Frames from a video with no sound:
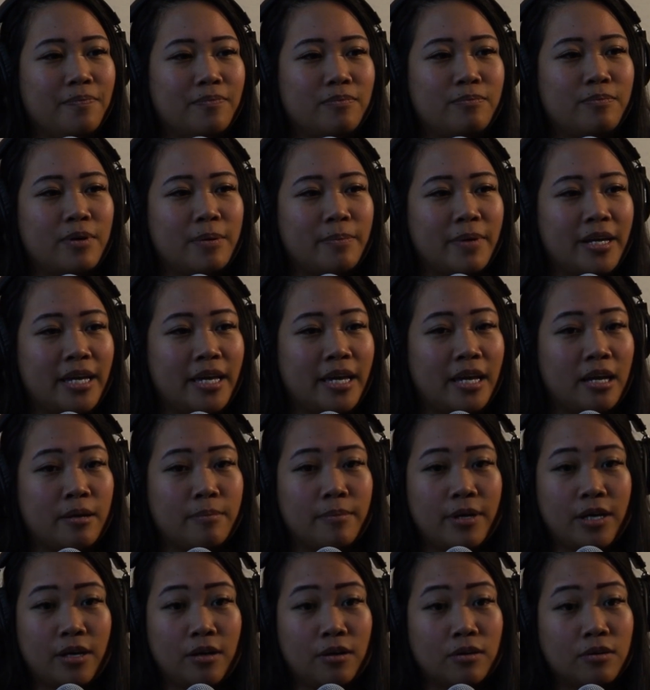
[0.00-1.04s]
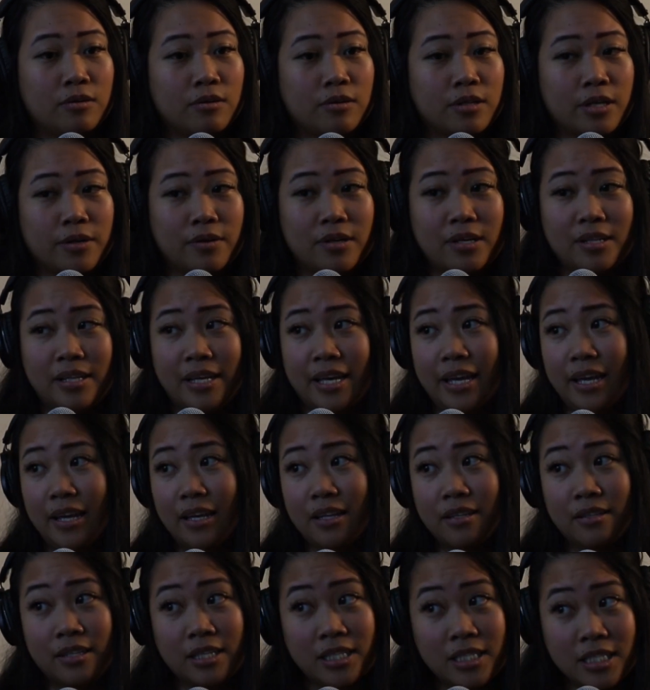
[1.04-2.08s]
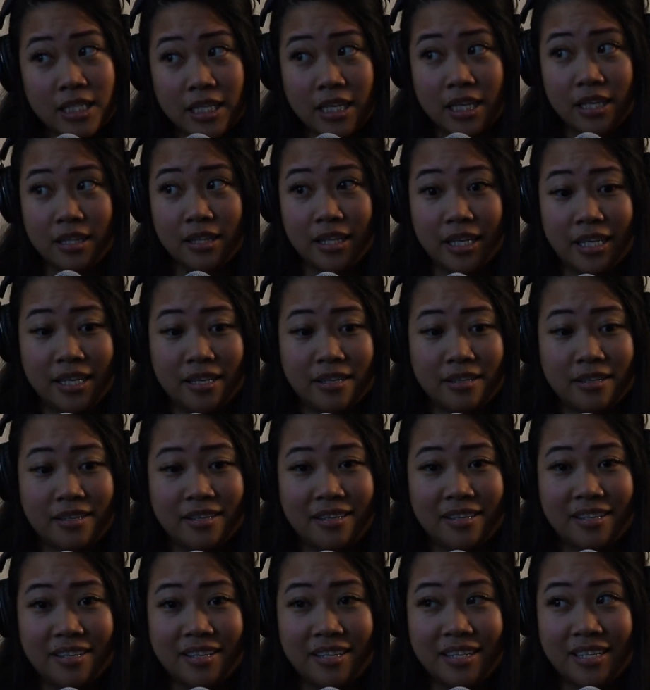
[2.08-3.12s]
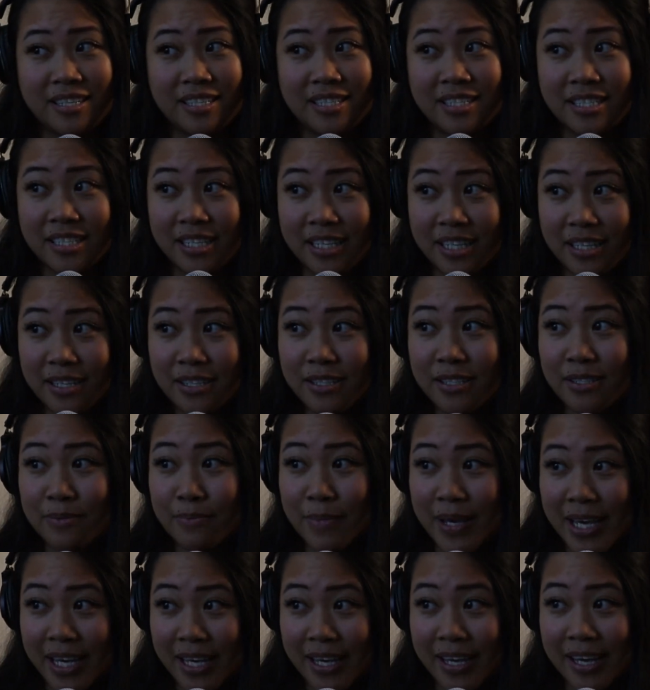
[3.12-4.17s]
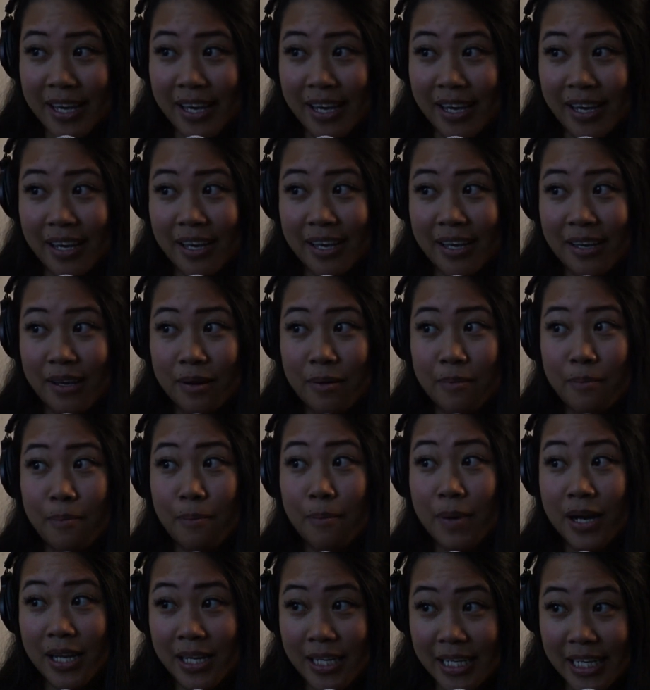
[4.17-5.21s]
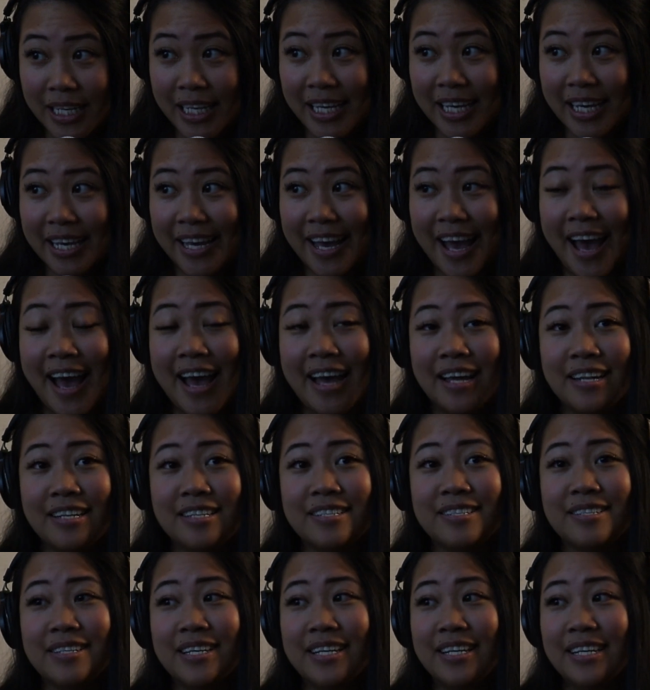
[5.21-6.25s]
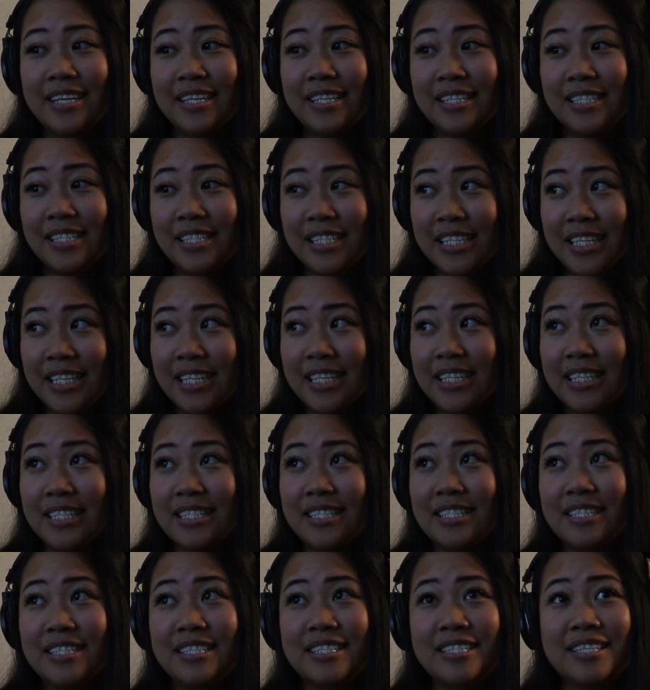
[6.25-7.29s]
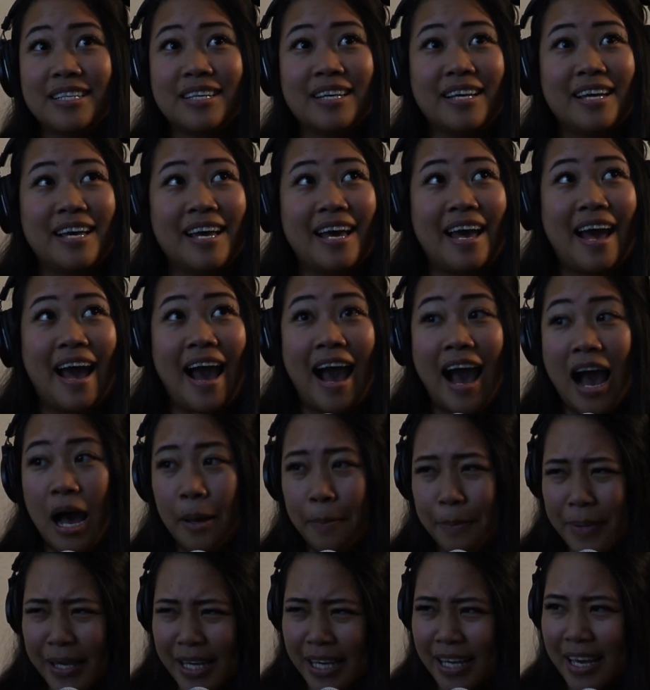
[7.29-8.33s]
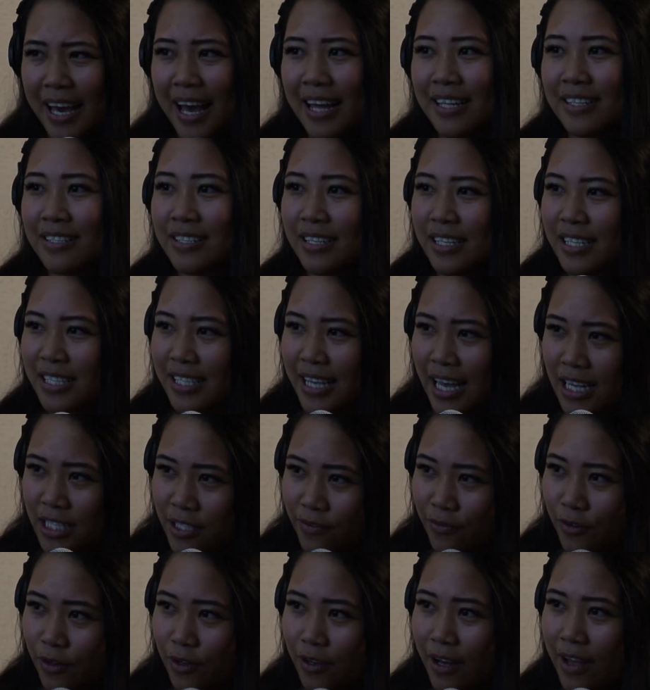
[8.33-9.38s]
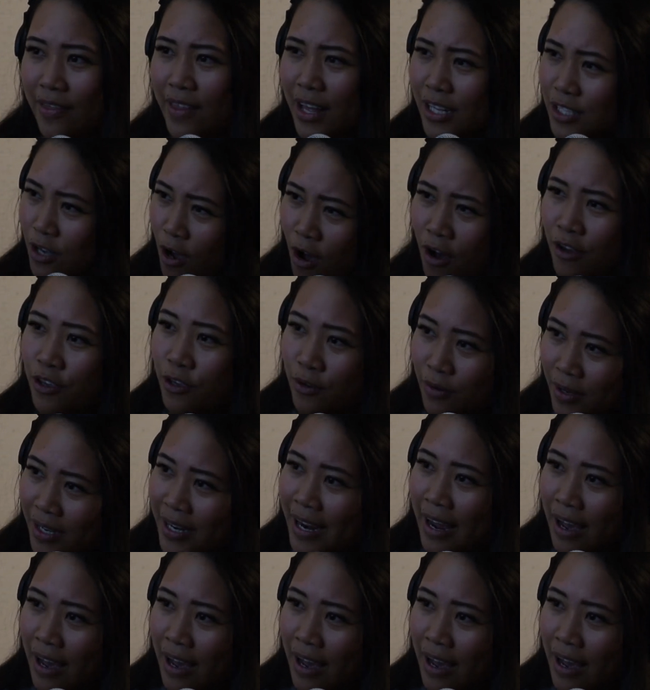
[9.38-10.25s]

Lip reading: But my aunt and my uncle, they were like, listen, like, she is making money, and she is happy and successful, and that's all you can